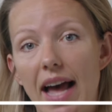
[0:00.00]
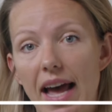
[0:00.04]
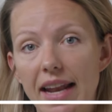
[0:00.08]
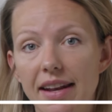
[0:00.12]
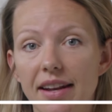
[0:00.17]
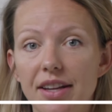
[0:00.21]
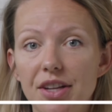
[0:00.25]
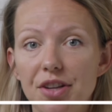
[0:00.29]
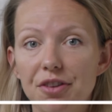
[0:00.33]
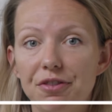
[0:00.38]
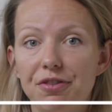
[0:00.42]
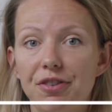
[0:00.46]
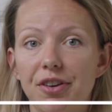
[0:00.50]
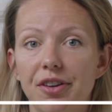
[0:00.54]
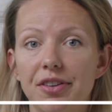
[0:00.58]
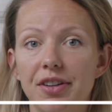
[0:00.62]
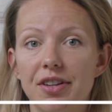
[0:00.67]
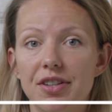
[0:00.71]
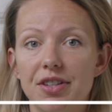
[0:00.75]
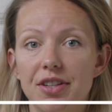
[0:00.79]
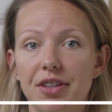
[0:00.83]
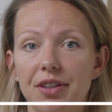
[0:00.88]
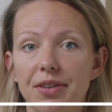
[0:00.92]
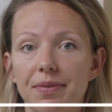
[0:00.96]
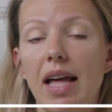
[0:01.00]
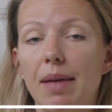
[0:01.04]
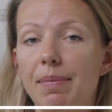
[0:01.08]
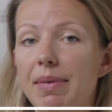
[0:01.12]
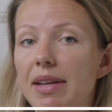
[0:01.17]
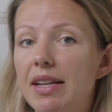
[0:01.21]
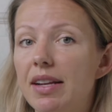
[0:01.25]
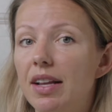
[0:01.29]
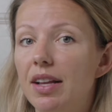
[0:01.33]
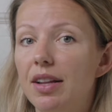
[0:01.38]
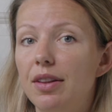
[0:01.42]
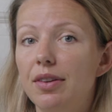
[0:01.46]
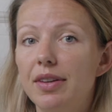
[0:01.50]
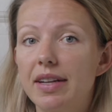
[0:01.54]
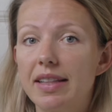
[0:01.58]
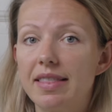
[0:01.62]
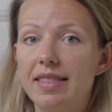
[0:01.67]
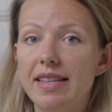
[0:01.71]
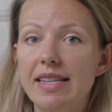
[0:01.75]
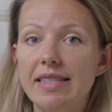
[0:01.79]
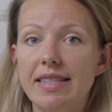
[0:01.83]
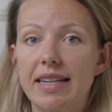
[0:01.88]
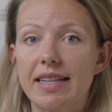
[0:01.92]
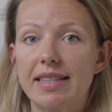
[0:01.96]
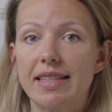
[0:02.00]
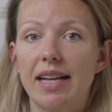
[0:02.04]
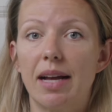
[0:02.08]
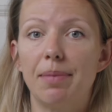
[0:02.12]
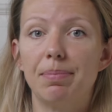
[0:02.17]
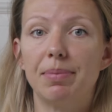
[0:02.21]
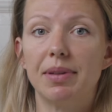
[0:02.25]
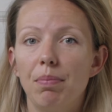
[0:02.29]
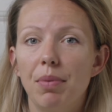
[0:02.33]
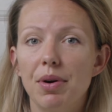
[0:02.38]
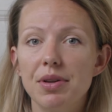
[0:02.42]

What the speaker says: under your furniture? I mean, look at these examples.